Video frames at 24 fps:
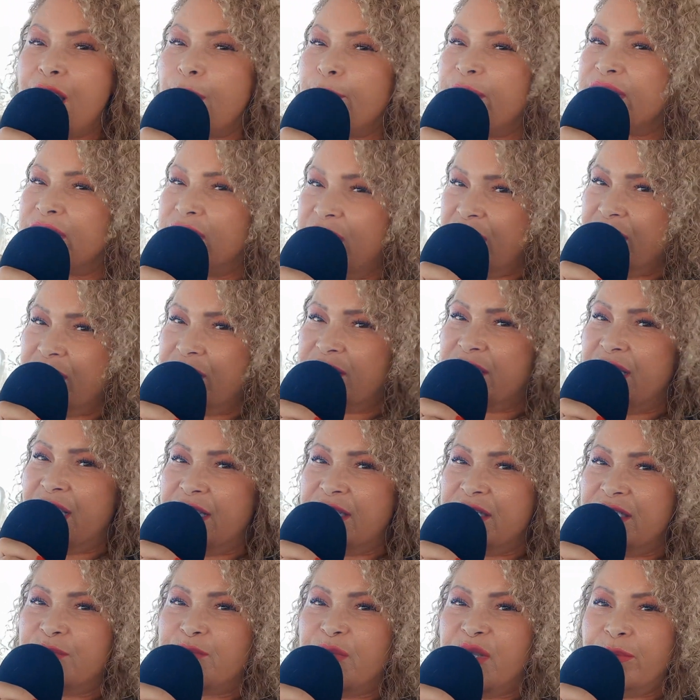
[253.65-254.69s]
But these
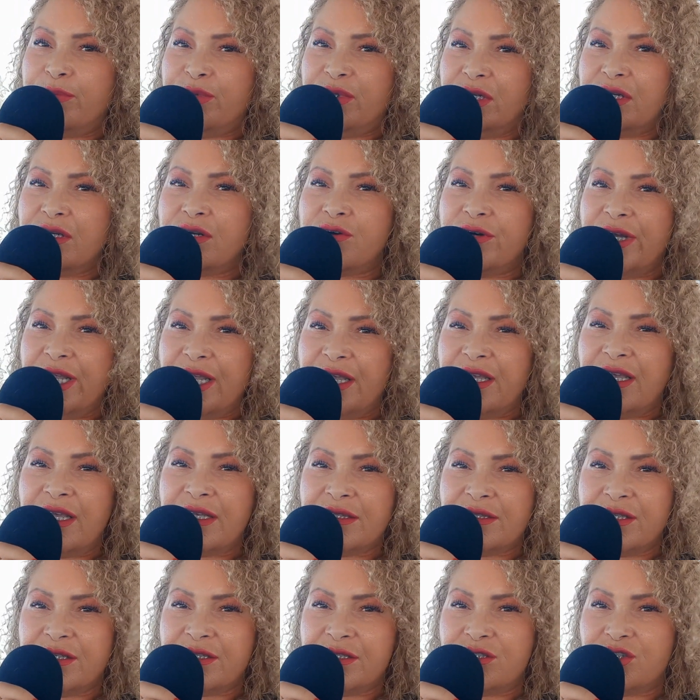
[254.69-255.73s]
days, people are going and
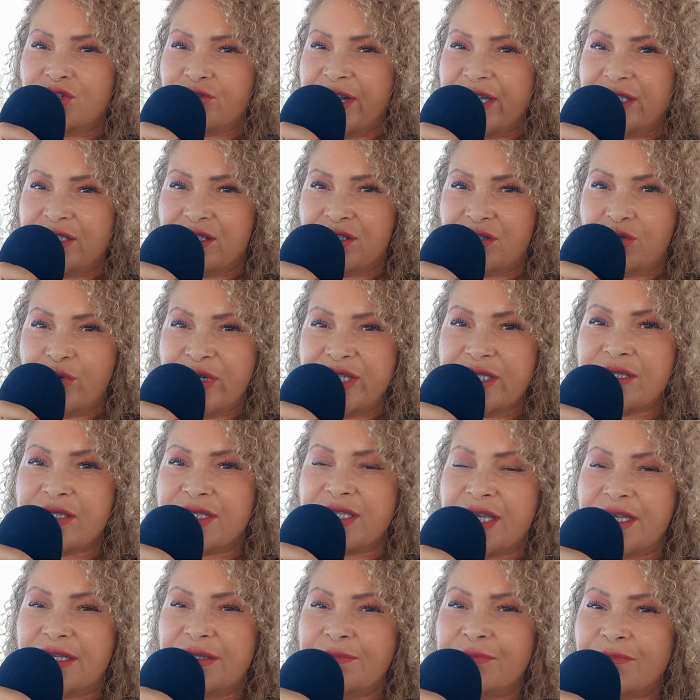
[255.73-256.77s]
get their dreads
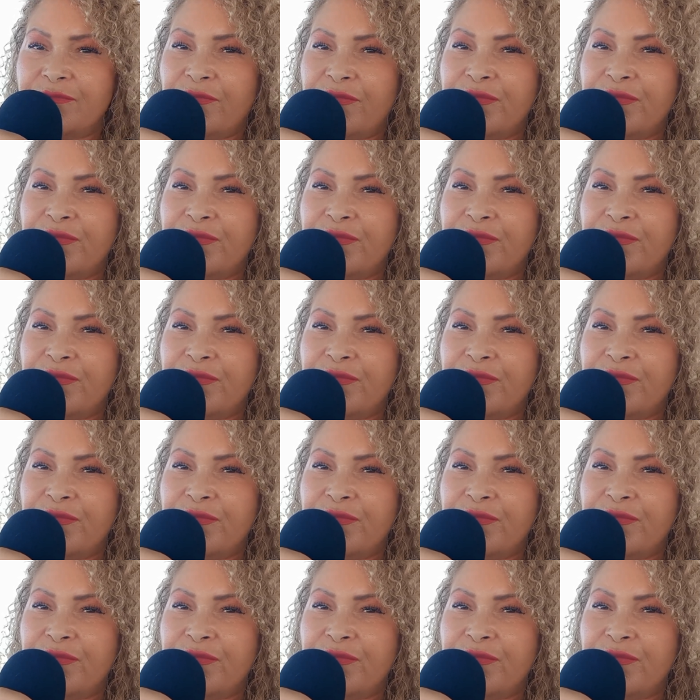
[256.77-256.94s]
twisted,